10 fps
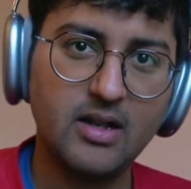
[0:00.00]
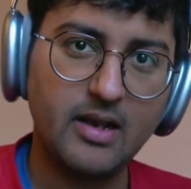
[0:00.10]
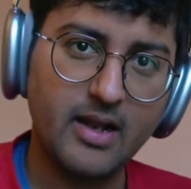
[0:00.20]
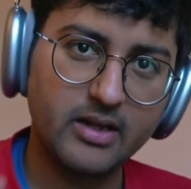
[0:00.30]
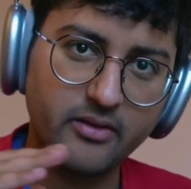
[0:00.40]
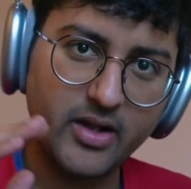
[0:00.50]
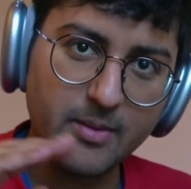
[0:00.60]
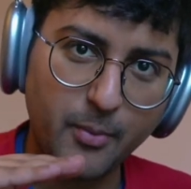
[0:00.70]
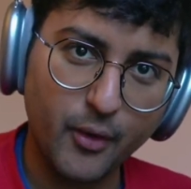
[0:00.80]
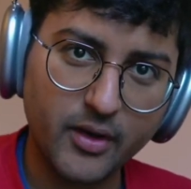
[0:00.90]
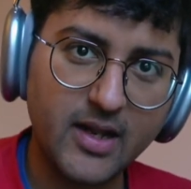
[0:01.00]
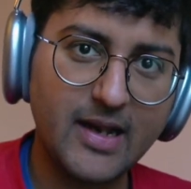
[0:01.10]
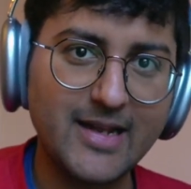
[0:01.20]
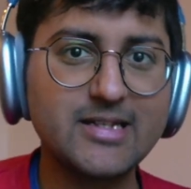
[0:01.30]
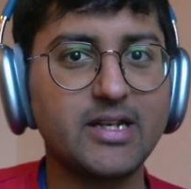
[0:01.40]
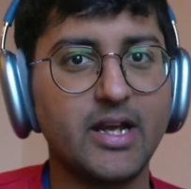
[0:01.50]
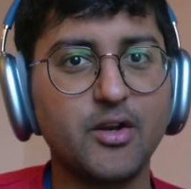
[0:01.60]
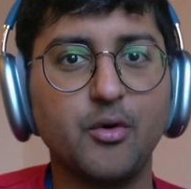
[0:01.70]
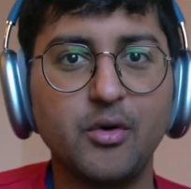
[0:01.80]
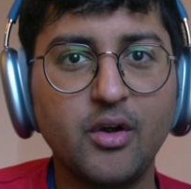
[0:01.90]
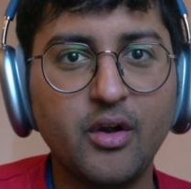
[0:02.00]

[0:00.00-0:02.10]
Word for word: like the very poverty line scenario